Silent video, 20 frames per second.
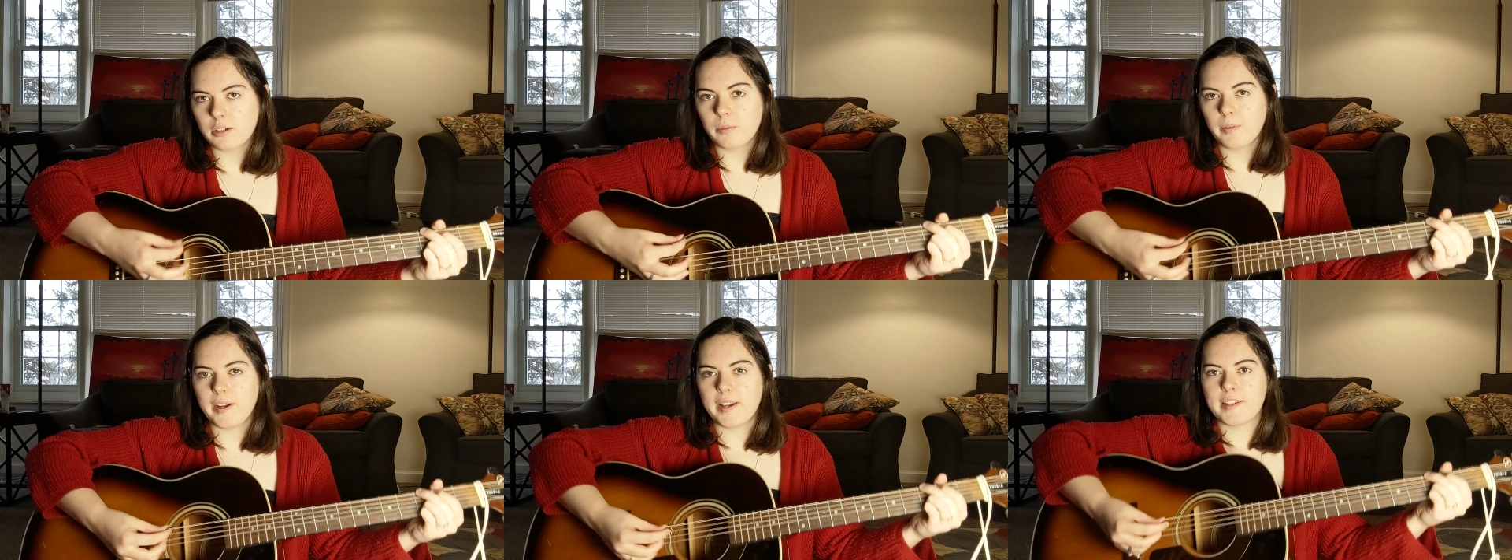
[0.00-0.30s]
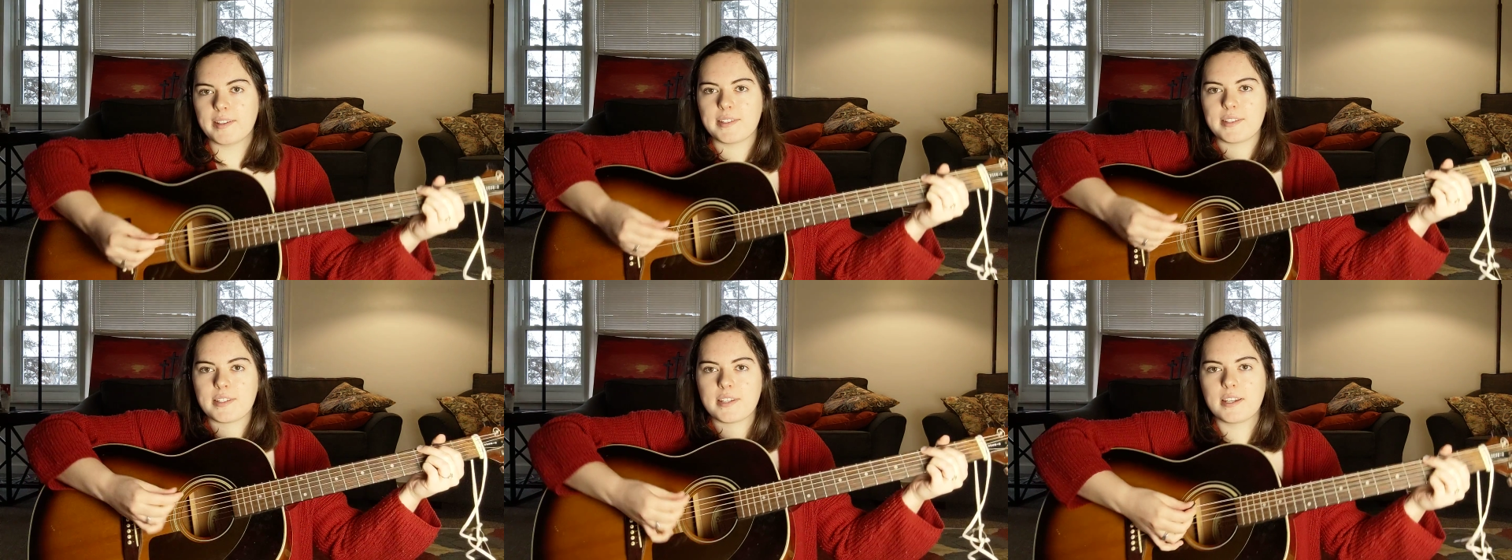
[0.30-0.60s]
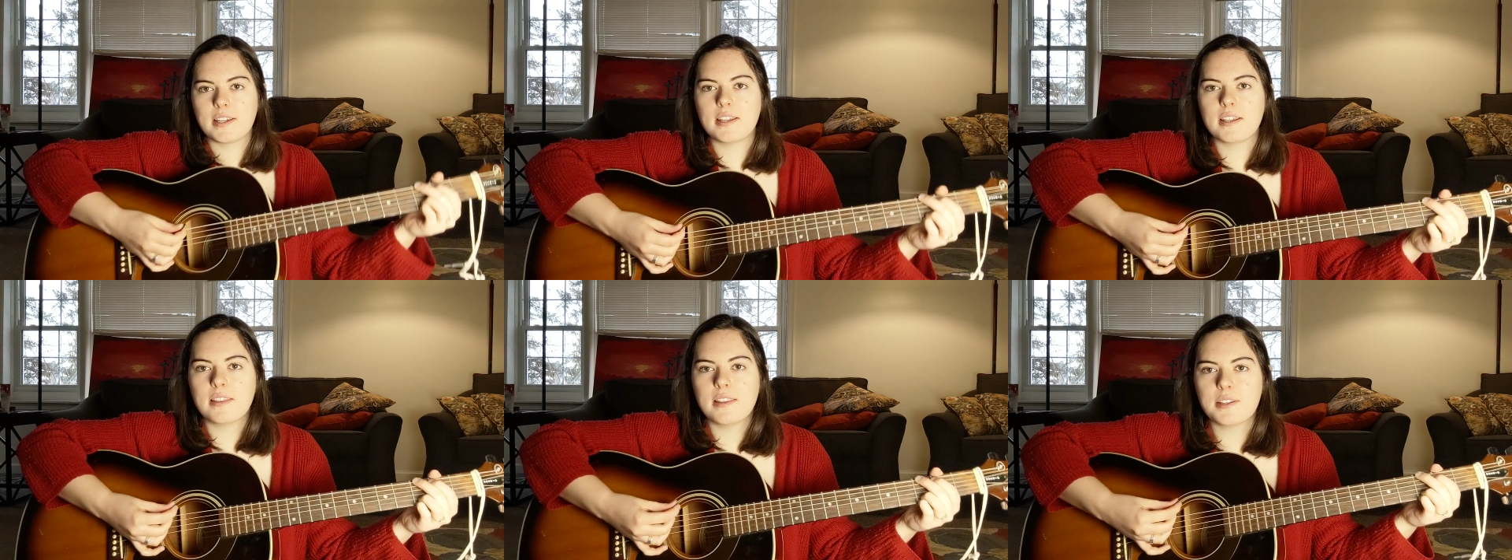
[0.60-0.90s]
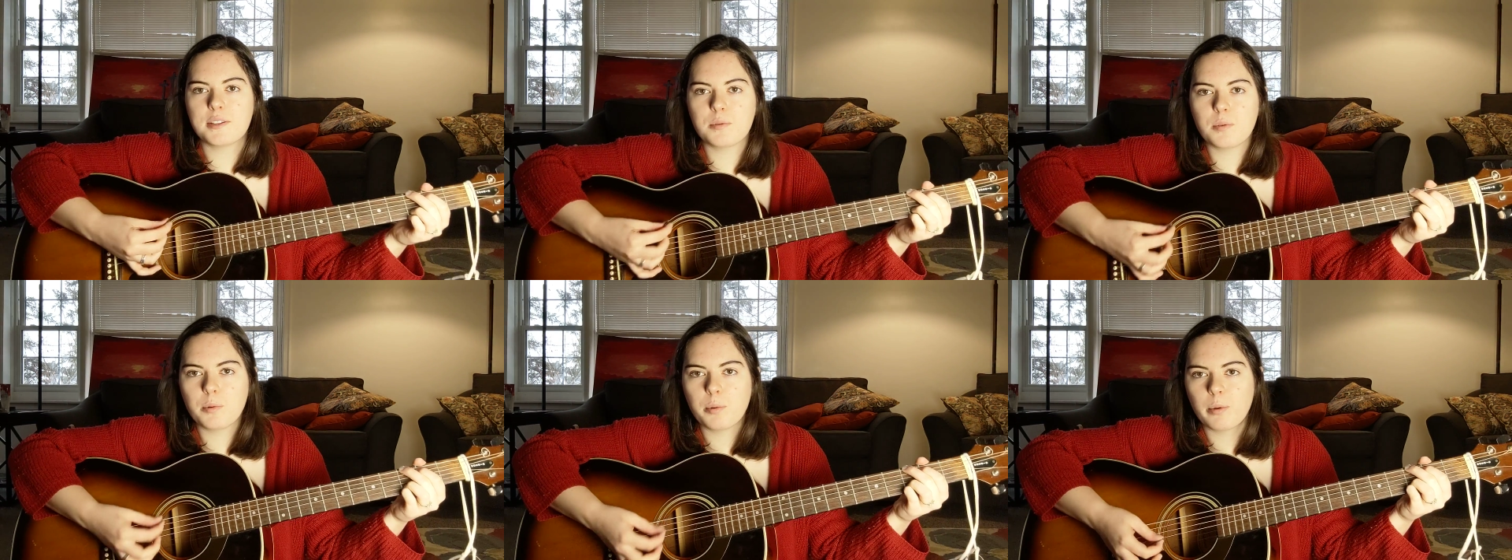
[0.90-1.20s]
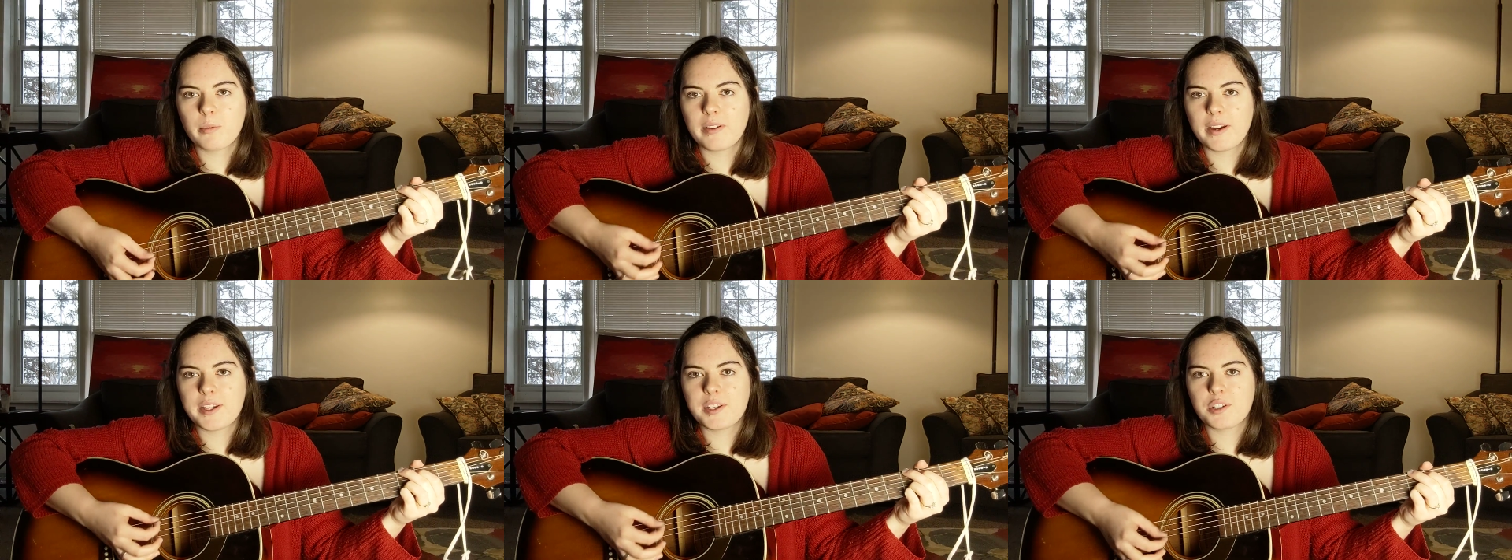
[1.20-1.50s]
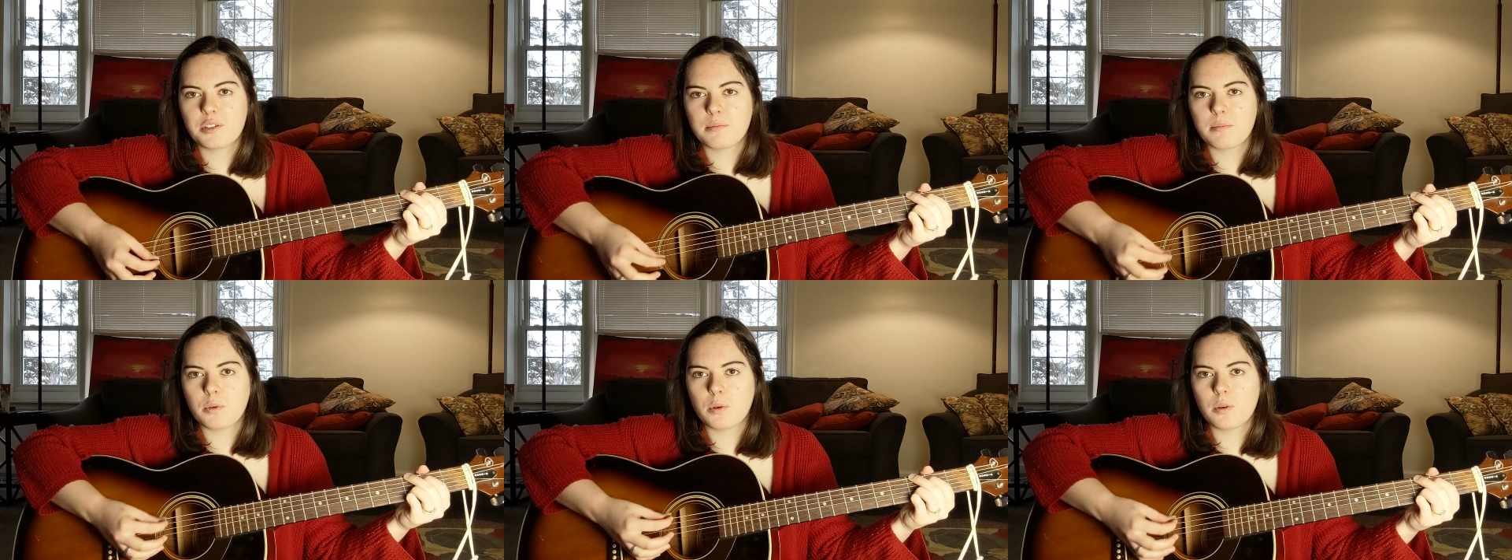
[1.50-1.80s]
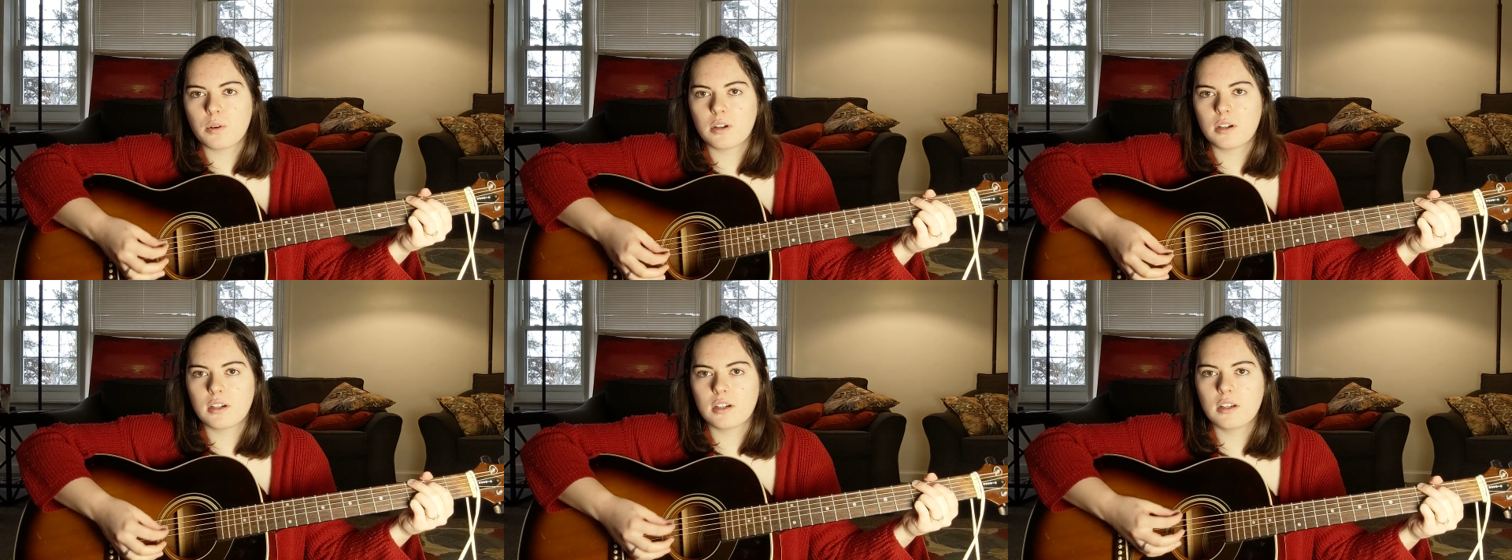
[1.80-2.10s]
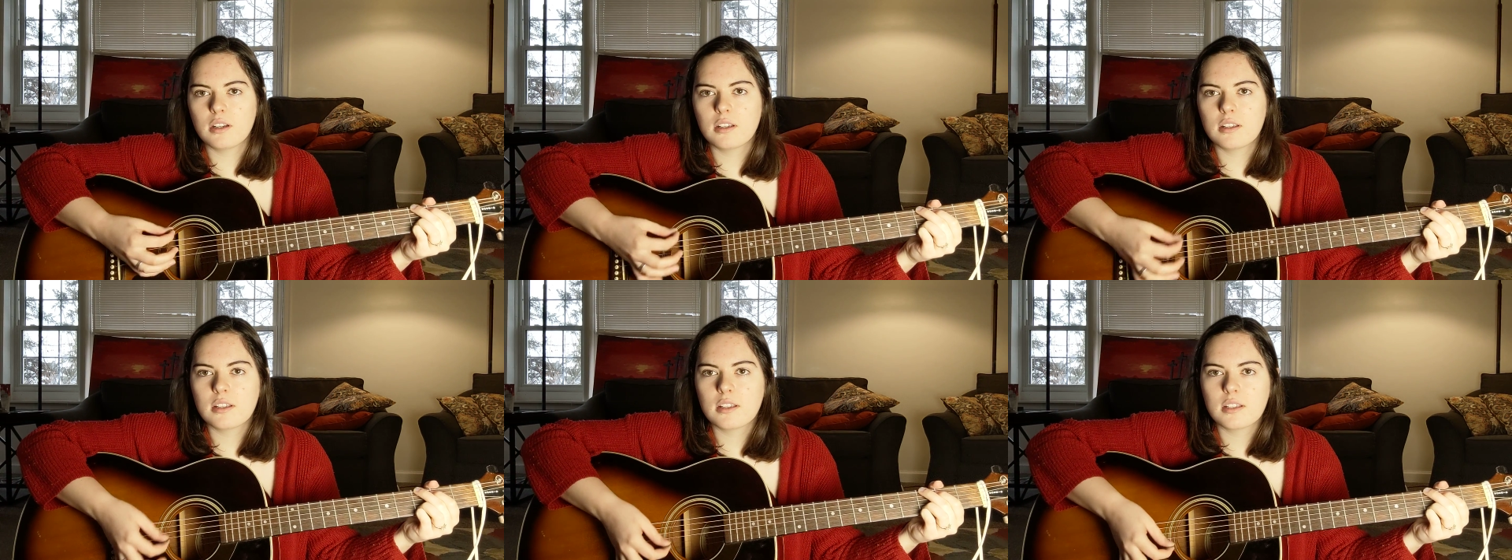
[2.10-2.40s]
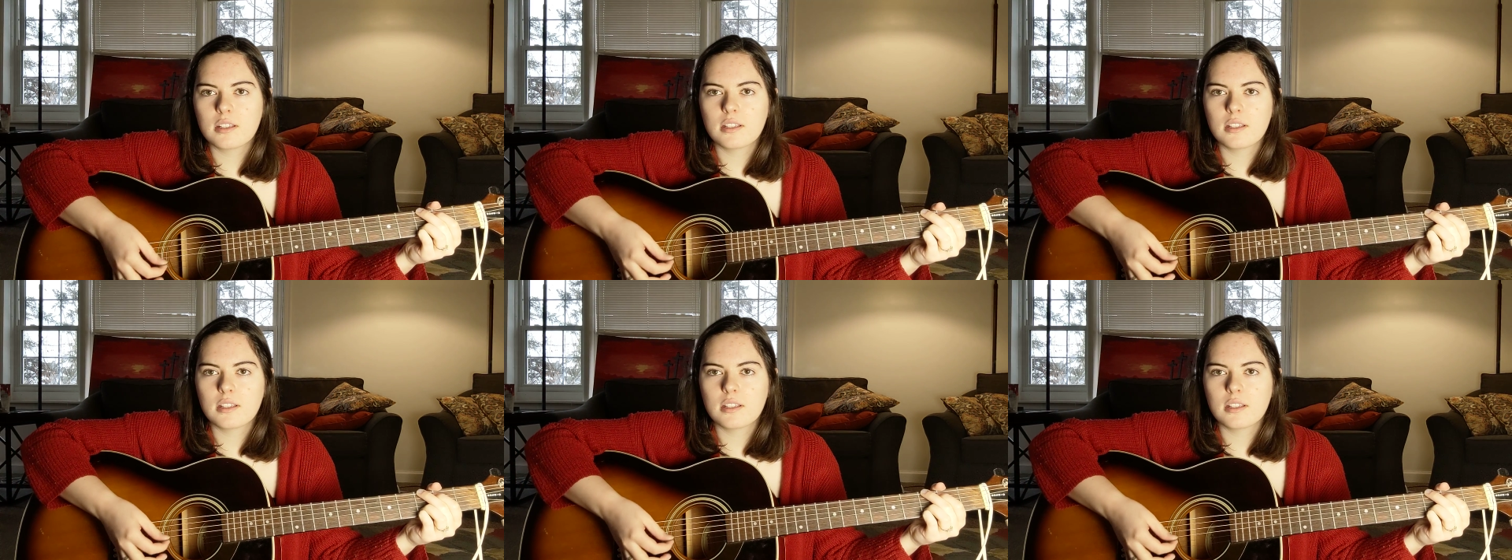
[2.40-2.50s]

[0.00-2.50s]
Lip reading: your wrist. This will provide you more.